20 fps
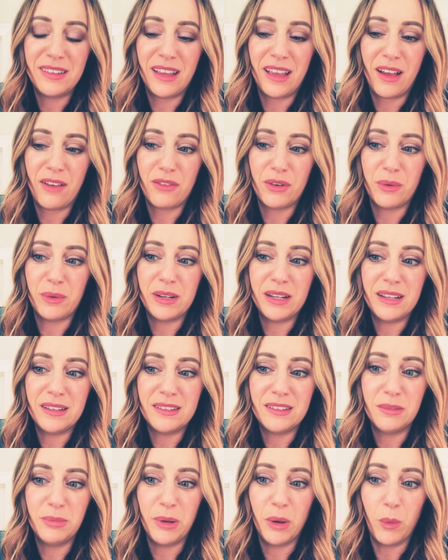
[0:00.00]
think everyone
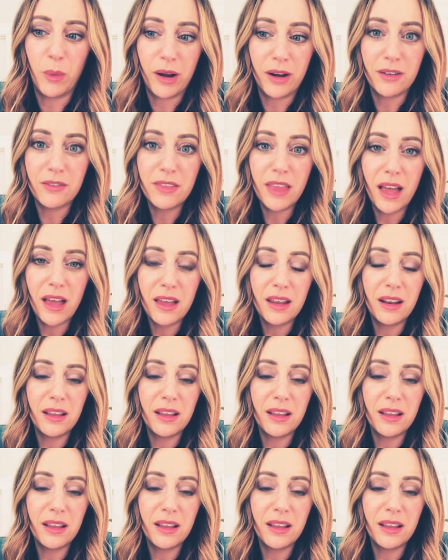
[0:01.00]
needs to be aware of that.